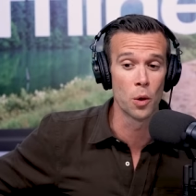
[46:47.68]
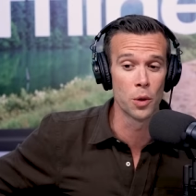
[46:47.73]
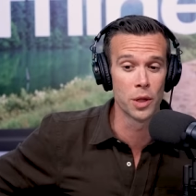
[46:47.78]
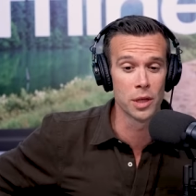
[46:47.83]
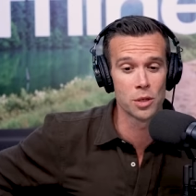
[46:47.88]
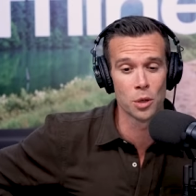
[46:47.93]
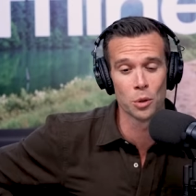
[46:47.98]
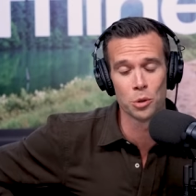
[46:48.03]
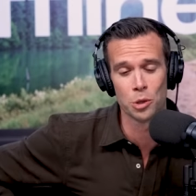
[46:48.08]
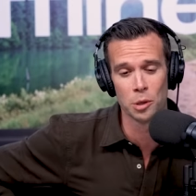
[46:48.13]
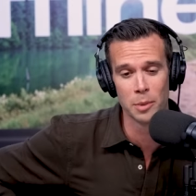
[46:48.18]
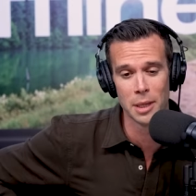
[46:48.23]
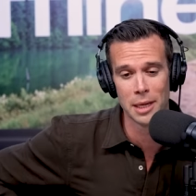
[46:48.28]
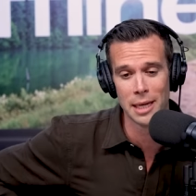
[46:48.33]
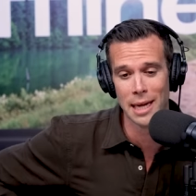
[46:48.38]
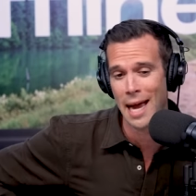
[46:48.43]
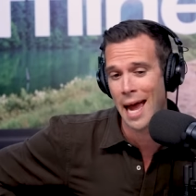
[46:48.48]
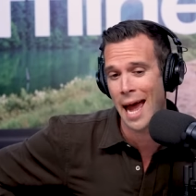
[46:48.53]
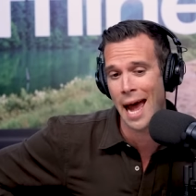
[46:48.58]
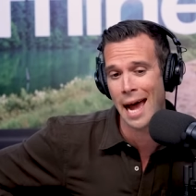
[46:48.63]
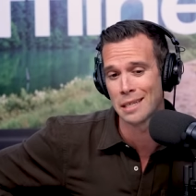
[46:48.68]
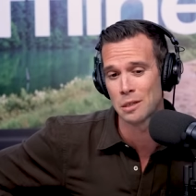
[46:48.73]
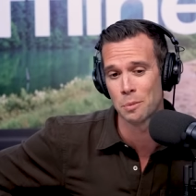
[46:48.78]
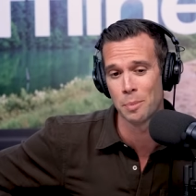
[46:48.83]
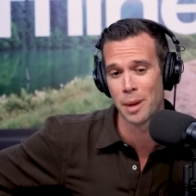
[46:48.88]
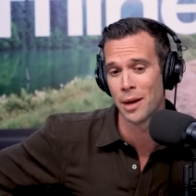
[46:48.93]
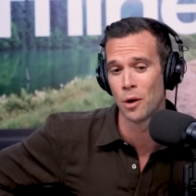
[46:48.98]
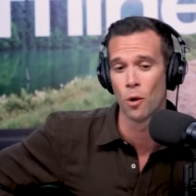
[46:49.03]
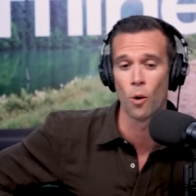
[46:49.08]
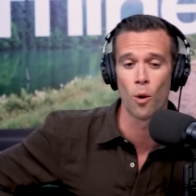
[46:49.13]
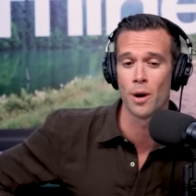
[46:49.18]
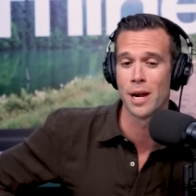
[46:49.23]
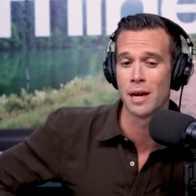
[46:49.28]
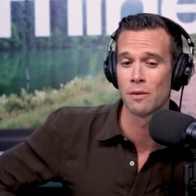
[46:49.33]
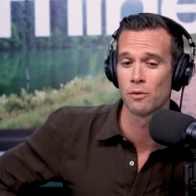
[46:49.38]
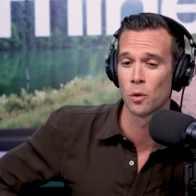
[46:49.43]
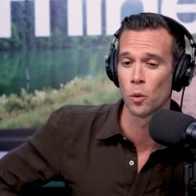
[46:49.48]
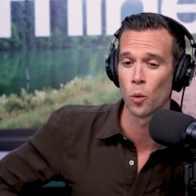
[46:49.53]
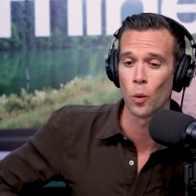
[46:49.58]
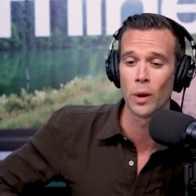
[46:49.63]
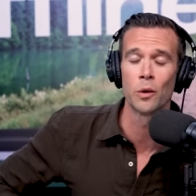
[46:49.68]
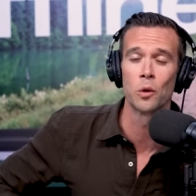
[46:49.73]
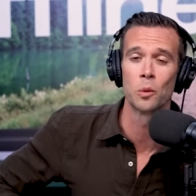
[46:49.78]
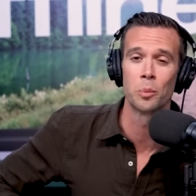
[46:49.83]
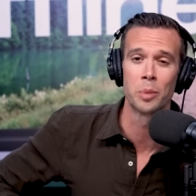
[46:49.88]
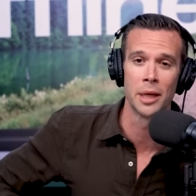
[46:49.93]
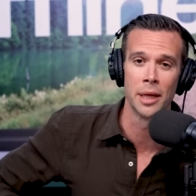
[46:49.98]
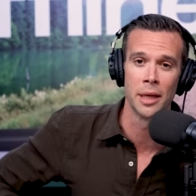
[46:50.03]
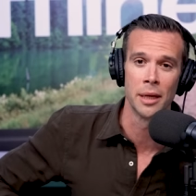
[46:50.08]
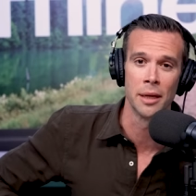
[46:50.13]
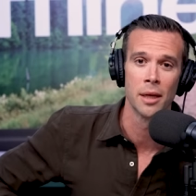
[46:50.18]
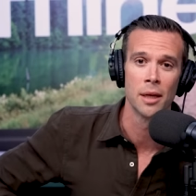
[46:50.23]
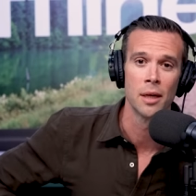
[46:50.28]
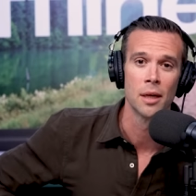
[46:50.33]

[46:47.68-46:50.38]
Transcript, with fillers: that social media has been or ever will be